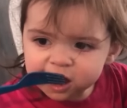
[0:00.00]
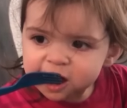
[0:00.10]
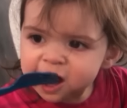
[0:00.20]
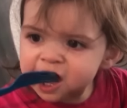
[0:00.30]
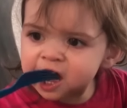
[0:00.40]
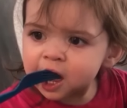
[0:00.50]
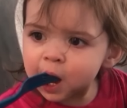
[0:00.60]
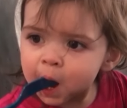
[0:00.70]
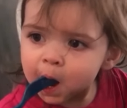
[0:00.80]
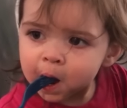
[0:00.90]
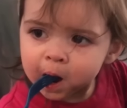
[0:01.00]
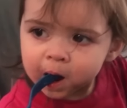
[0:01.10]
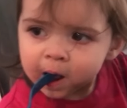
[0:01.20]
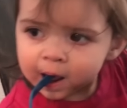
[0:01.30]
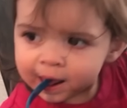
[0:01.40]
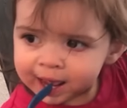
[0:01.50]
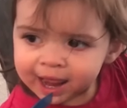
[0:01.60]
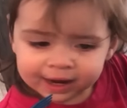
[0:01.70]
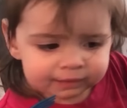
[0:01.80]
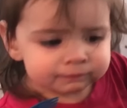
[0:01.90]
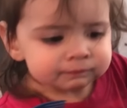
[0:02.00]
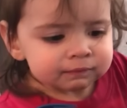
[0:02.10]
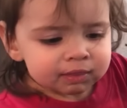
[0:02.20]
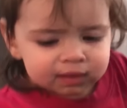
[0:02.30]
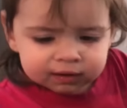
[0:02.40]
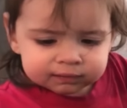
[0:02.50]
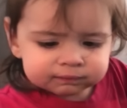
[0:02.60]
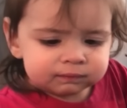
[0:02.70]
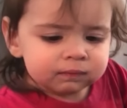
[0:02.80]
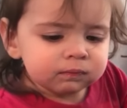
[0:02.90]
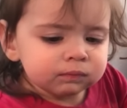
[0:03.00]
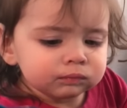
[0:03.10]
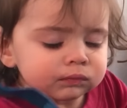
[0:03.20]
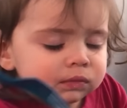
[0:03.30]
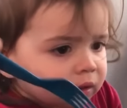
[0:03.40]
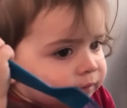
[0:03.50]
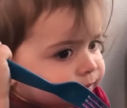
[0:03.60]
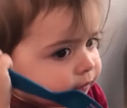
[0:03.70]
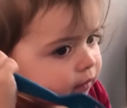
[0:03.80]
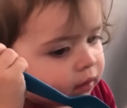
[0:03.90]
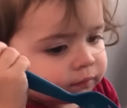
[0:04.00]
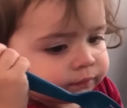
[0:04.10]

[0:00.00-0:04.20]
Is it dinner time? Look at you sitting at the table like a big girl.